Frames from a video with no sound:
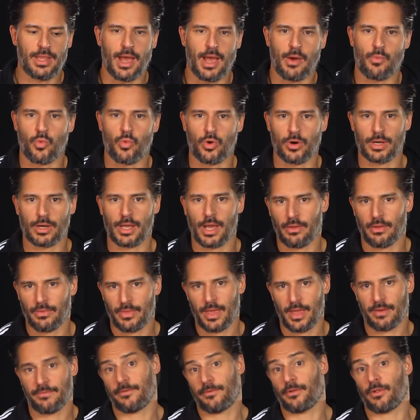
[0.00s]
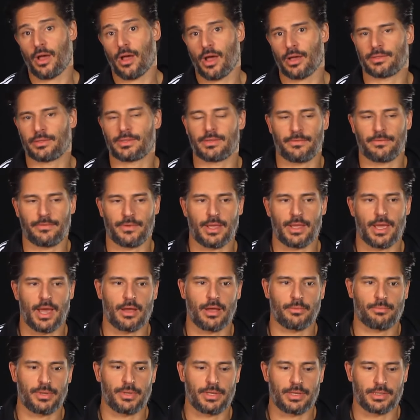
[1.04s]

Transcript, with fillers: that word out and that philosophy out